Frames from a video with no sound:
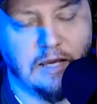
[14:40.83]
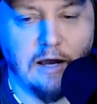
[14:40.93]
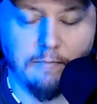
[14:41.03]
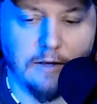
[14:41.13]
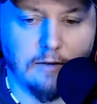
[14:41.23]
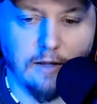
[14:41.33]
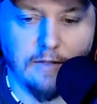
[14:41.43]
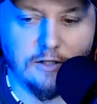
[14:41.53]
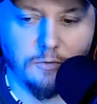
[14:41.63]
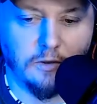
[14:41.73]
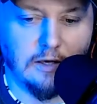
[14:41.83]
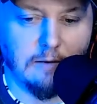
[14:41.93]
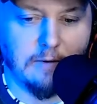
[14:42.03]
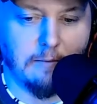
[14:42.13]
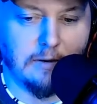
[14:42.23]
man, that's really
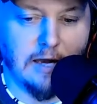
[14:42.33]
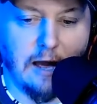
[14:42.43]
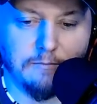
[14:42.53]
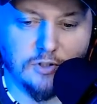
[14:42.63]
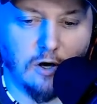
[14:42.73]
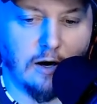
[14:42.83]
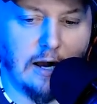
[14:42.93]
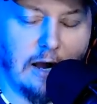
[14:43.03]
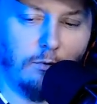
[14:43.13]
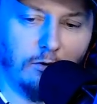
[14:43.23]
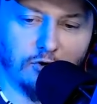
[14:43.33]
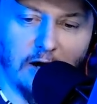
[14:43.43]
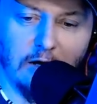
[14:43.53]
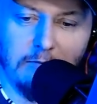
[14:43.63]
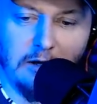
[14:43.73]
it, man. But yeah, I'm sorry. I will
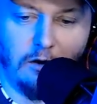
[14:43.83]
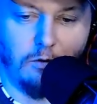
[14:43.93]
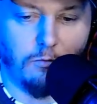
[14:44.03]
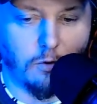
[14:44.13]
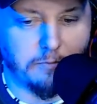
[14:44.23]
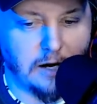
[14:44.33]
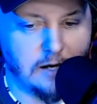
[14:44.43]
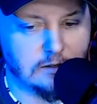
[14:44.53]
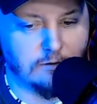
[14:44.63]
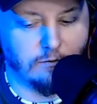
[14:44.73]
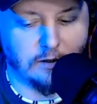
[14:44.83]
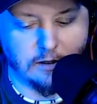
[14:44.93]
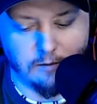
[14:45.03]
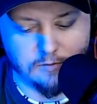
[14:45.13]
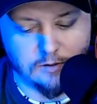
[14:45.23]
try to be a little more positive when it
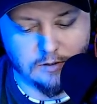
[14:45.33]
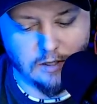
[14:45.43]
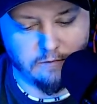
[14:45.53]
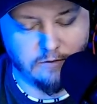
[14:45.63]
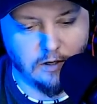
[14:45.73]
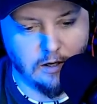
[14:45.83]
comes to stuff.